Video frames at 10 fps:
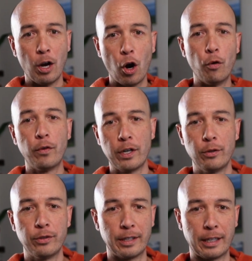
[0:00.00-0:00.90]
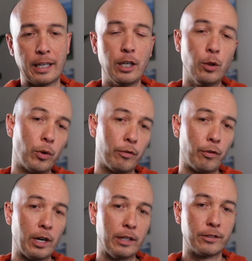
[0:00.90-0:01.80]
Overusing the keyword
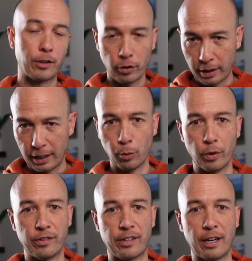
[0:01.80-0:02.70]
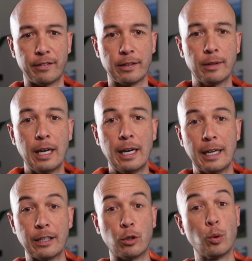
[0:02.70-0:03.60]
phrase is called keyword stuffing,
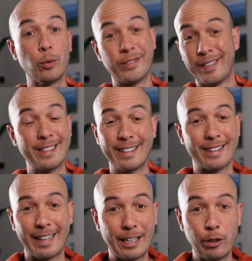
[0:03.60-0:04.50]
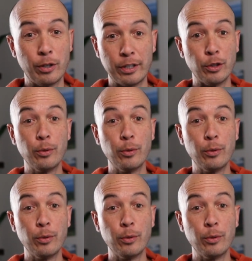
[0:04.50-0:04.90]
and Google doesn't like you to do